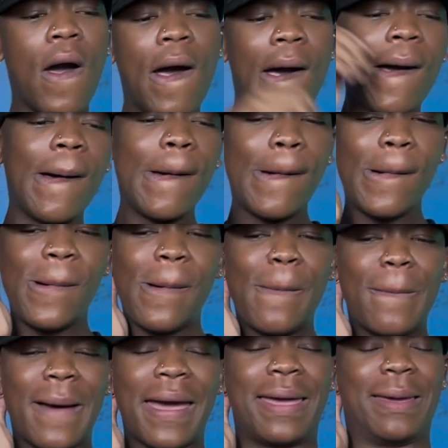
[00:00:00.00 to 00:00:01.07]
Oh,
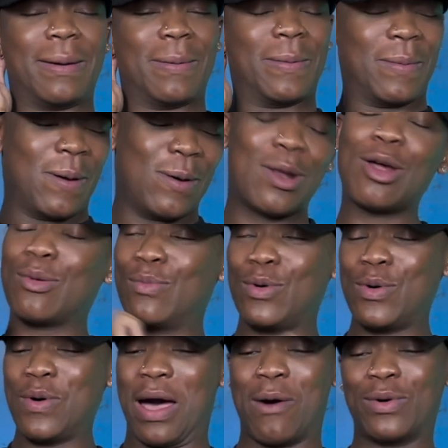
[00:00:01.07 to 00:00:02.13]
I
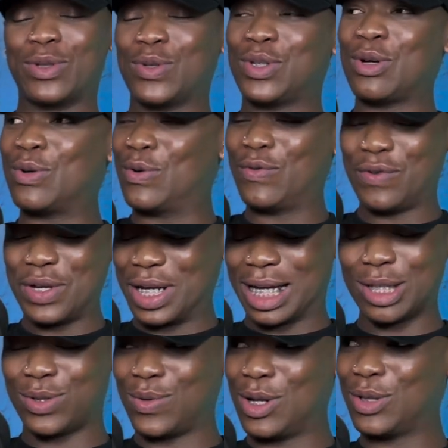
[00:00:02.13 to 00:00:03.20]
was social guru,
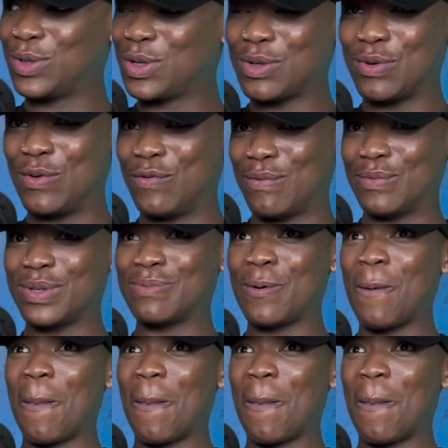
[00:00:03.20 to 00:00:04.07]
strong guru,